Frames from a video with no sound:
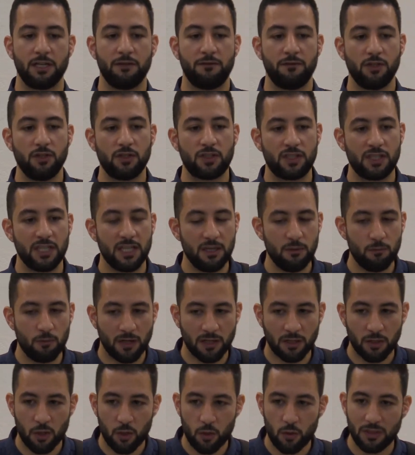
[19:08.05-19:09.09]
If you see
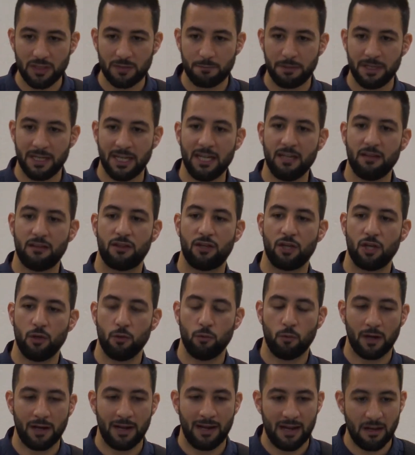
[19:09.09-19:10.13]
one who is beneath you
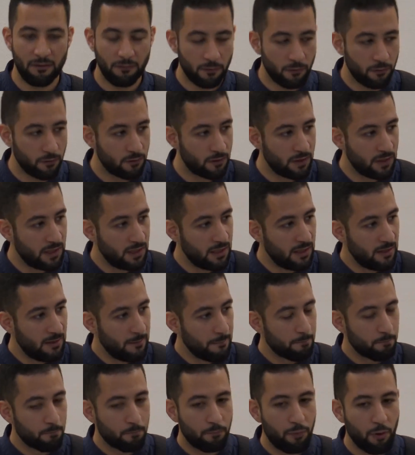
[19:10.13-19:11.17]
one level,
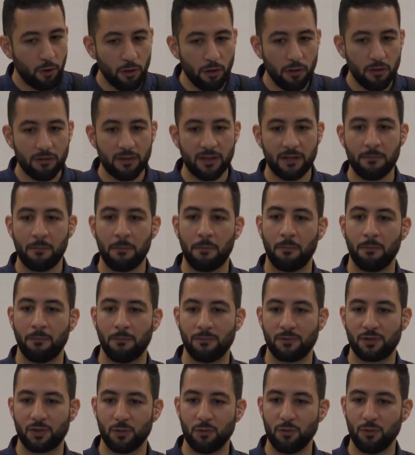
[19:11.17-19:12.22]
pull
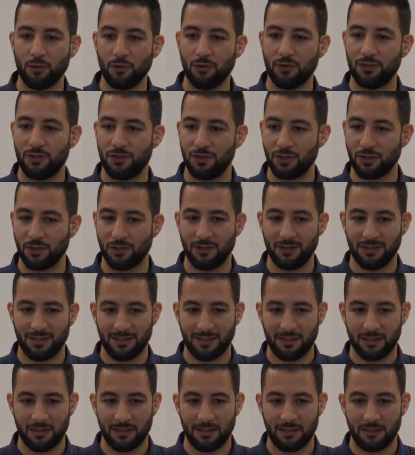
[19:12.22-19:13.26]
them towards you
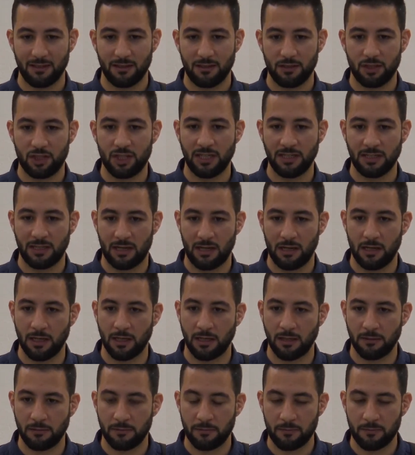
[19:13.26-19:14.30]
gently.